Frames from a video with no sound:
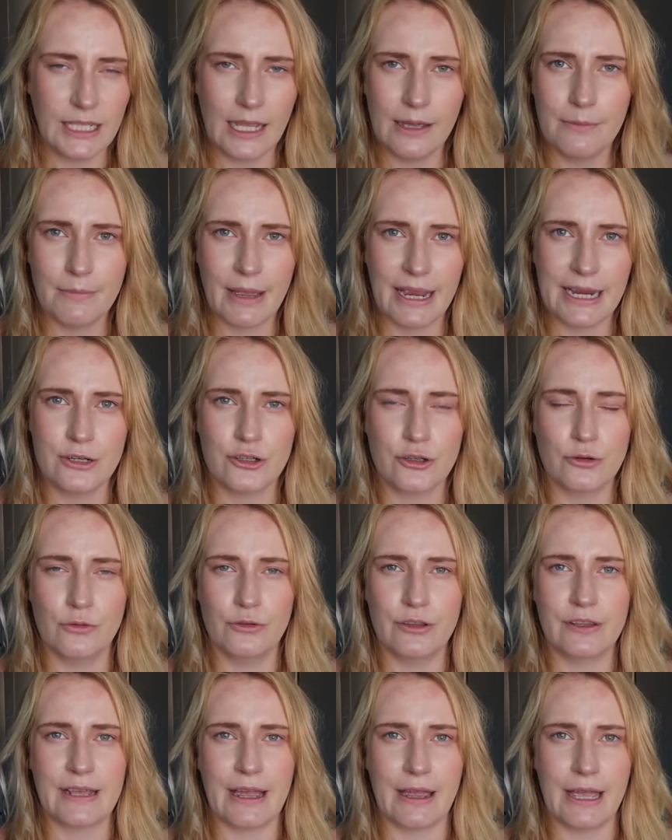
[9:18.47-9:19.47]
and make
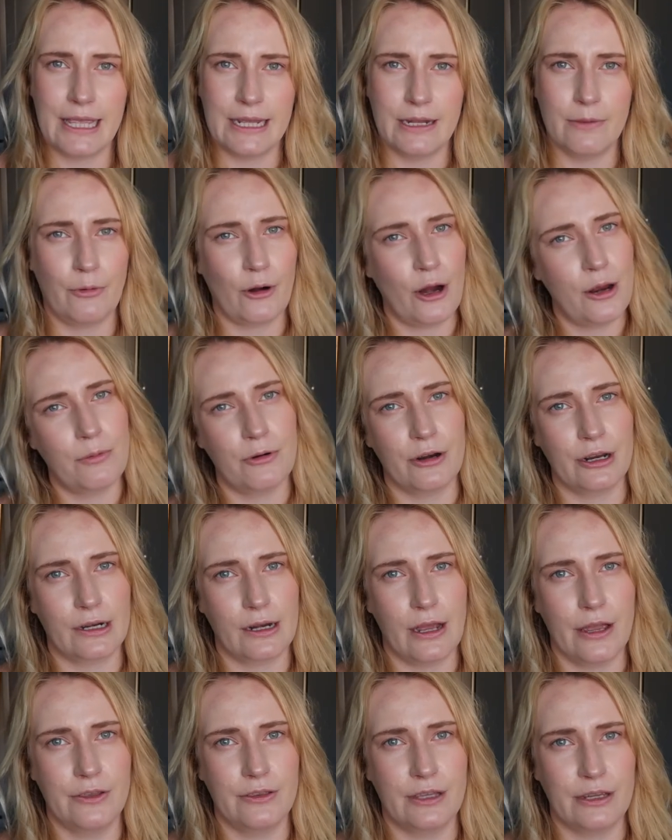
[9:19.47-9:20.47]
sure that they're in appropriate
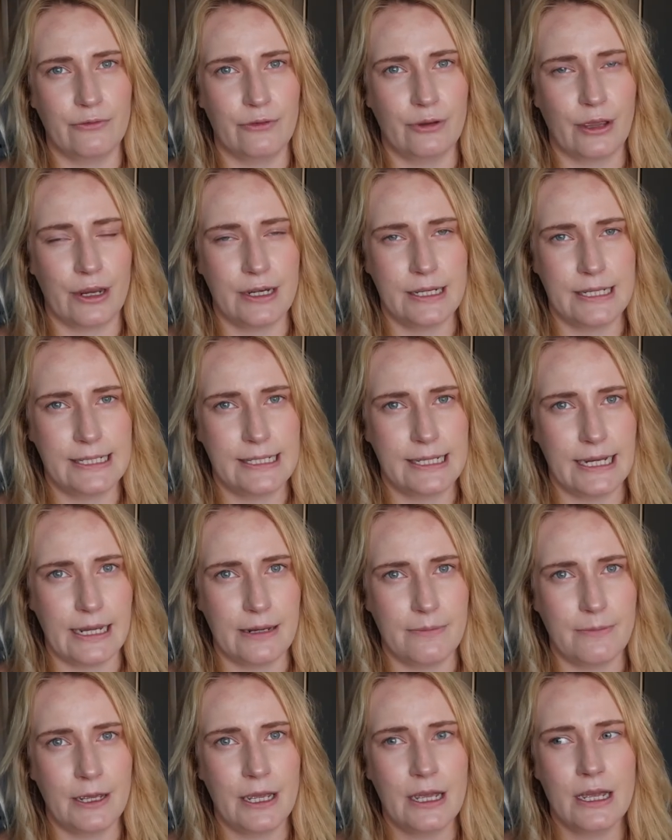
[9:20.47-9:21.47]
clothing for going to
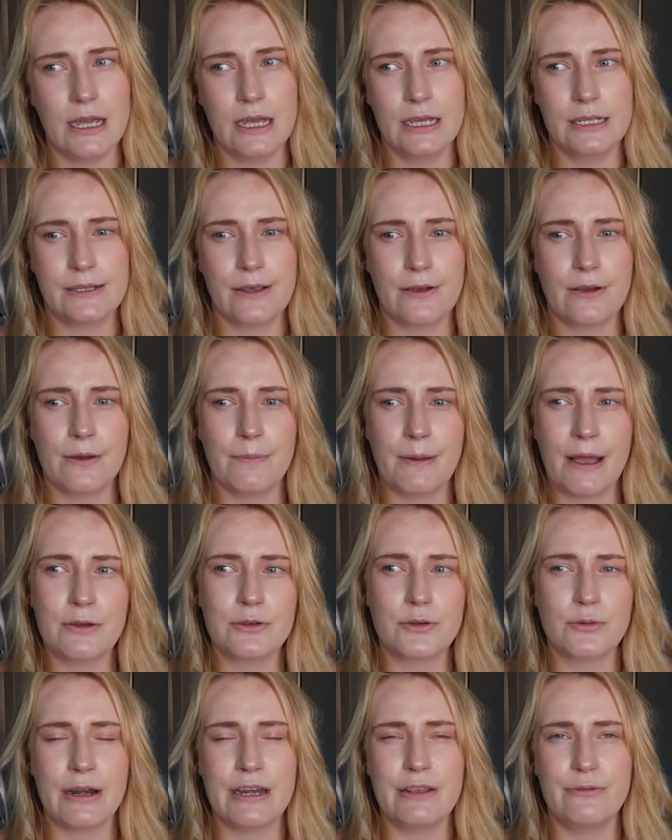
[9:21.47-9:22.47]
sleep. So
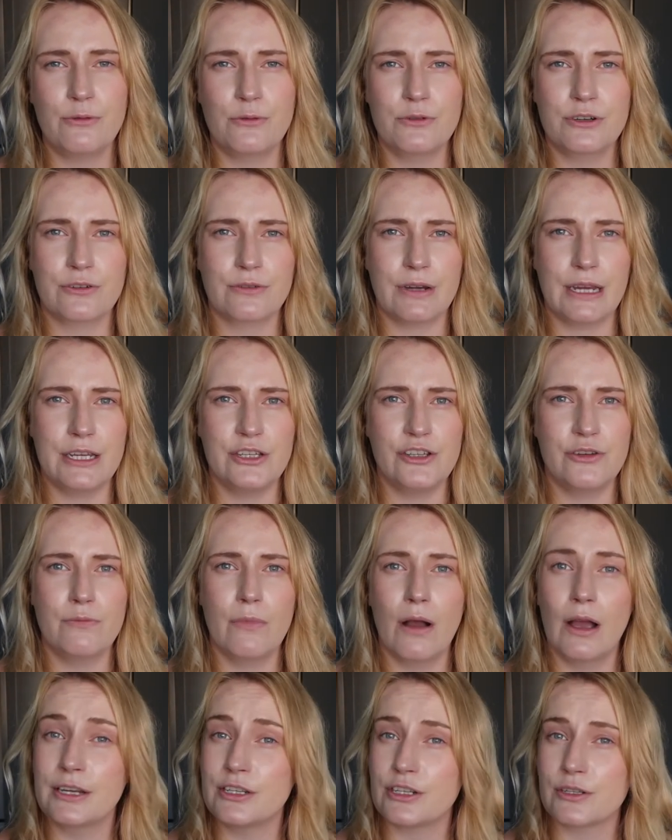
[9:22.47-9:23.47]
about 24 degrees, you
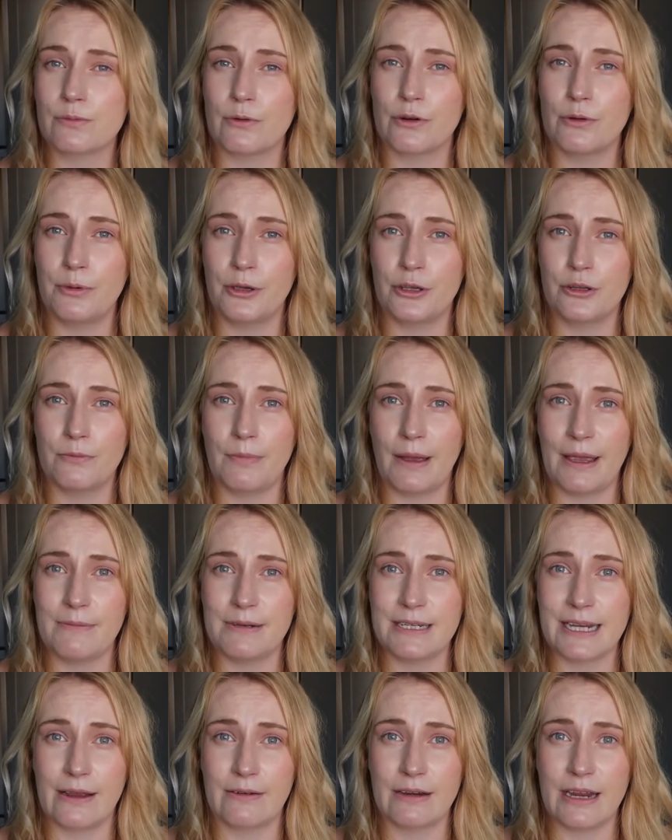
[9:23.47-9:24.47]
might just want to put your
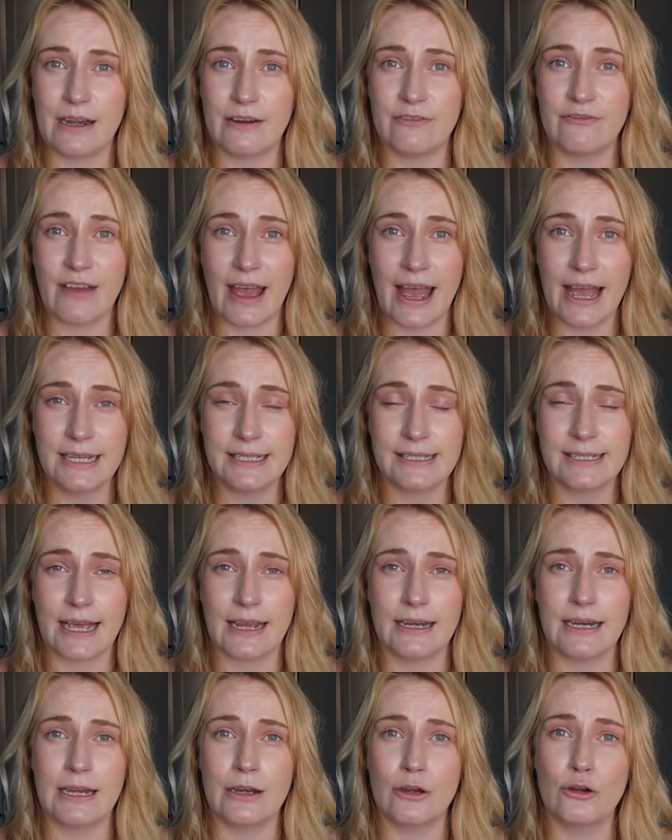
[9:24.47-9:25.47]
baby down in a vest
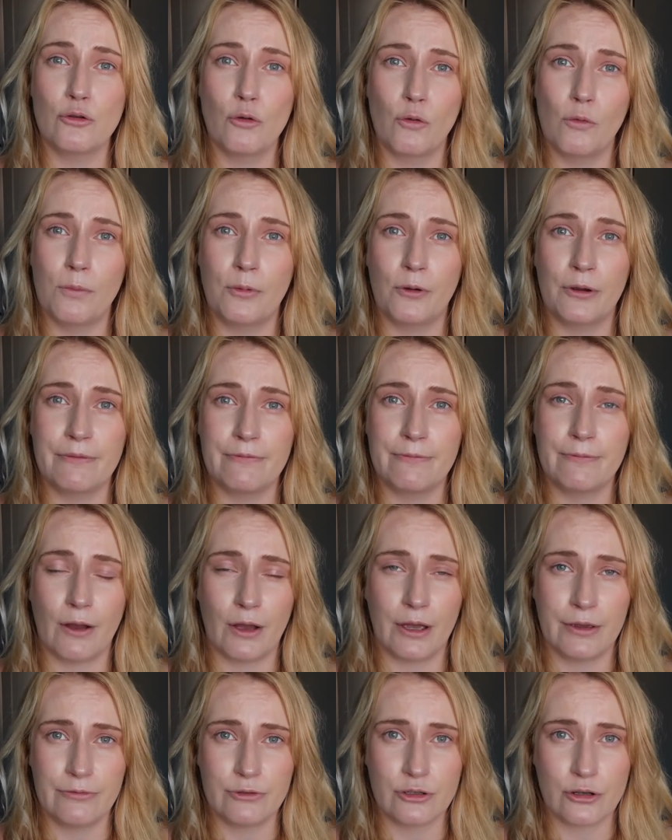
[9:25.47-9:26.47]
and in a
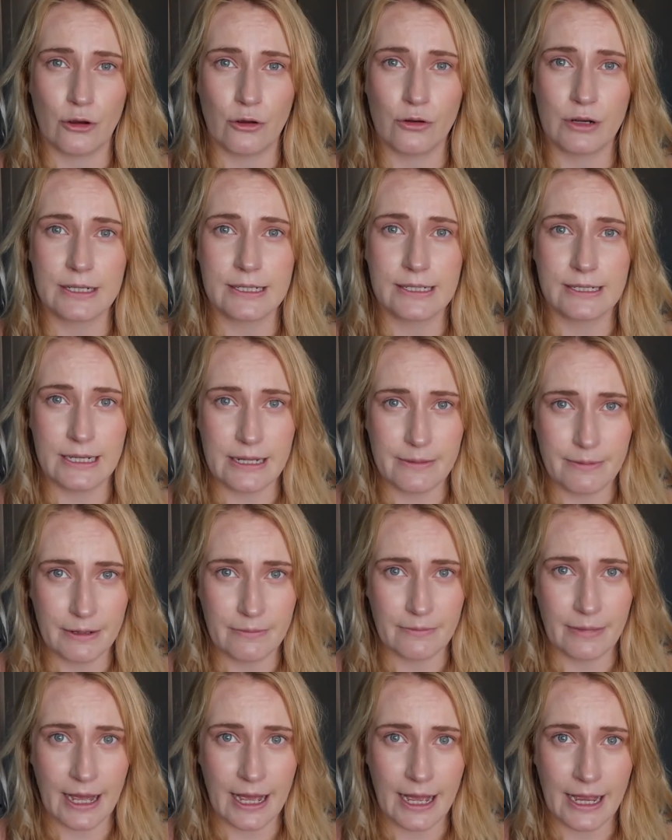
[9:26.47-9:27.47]
0.5 tog
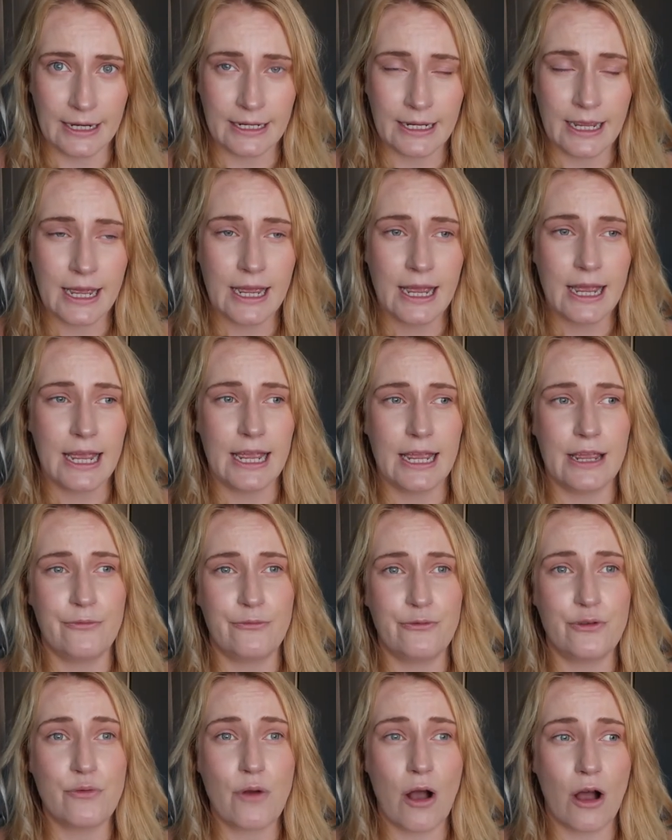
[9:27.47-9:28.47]
sleeping bag.
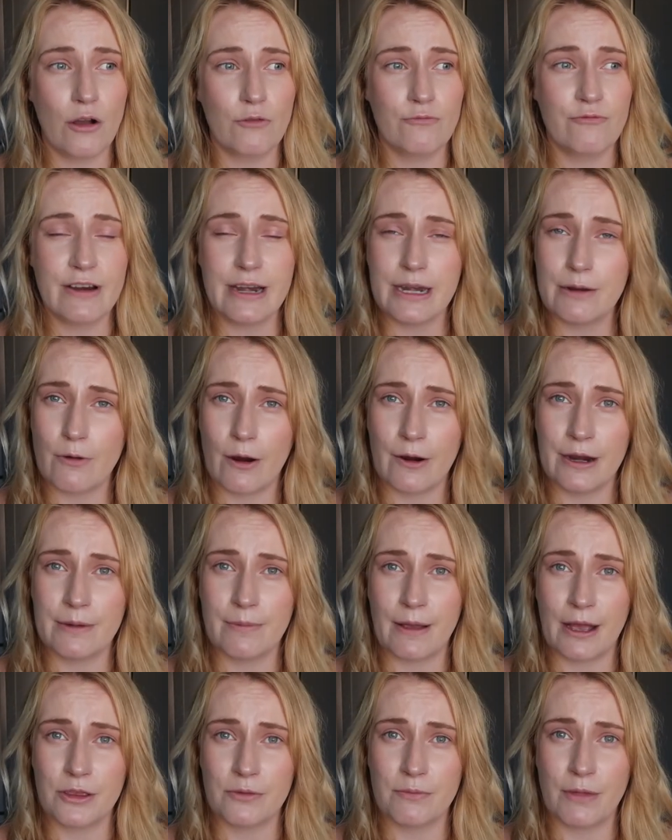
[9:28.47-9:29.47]
If you are really worried
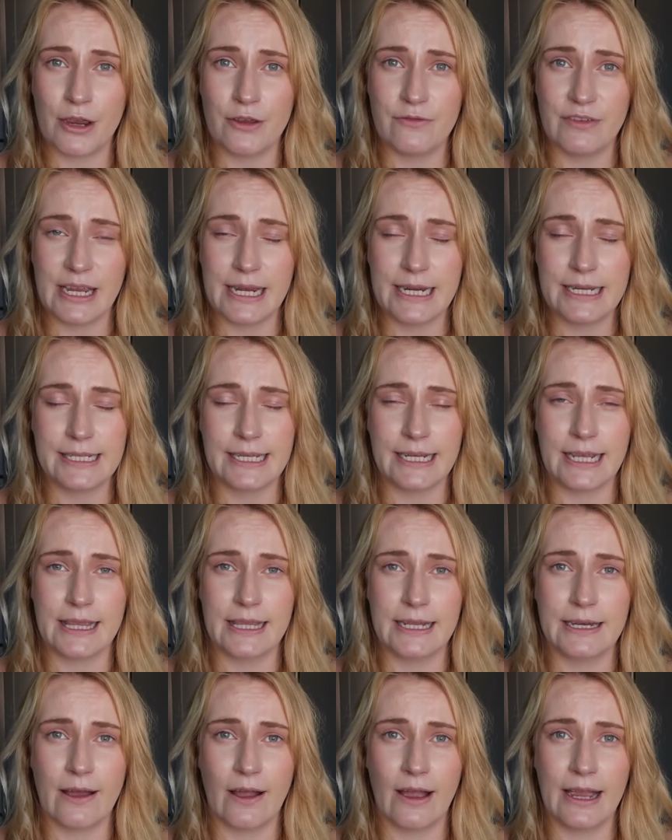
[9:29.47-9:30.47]
about them overheating in
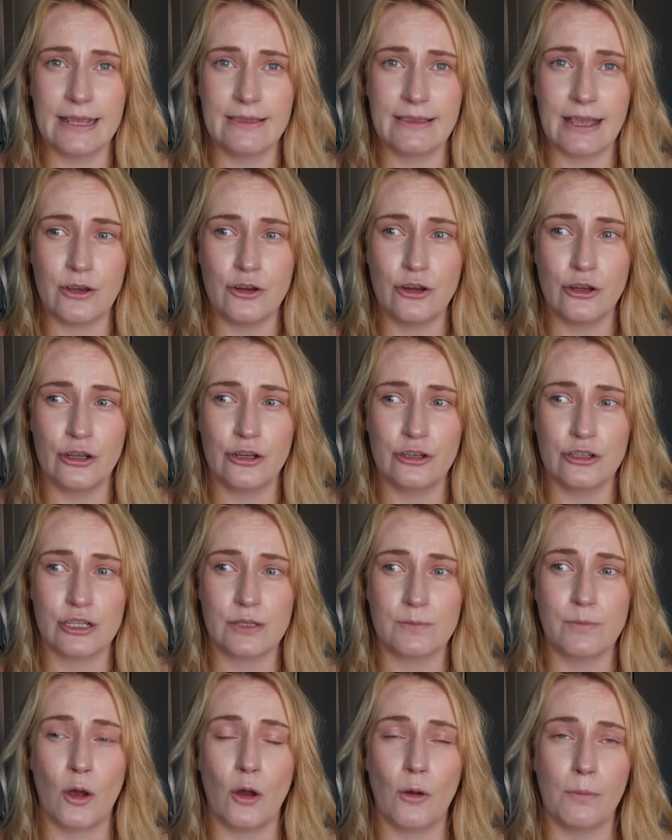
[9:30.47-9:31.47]
the night, then you could
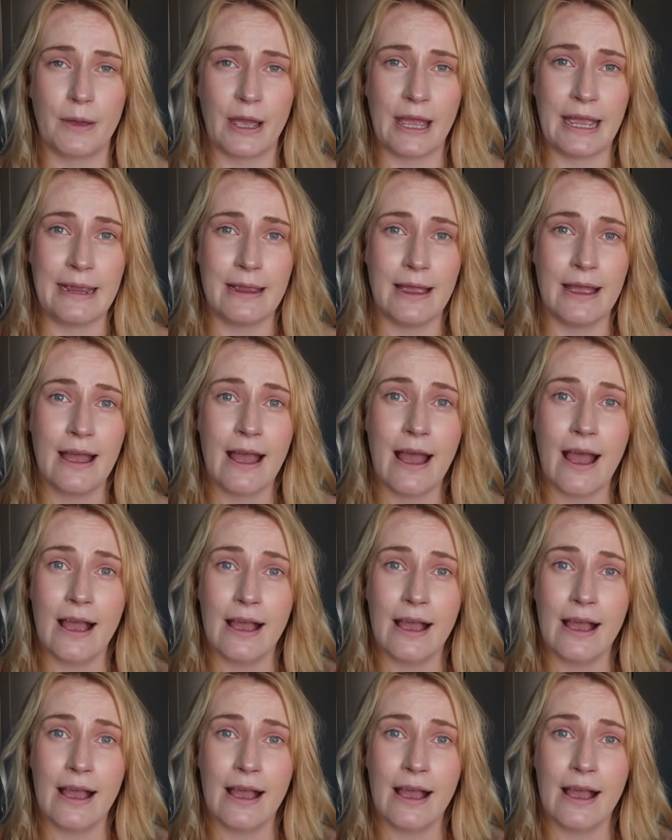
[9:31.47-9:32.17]
just pop a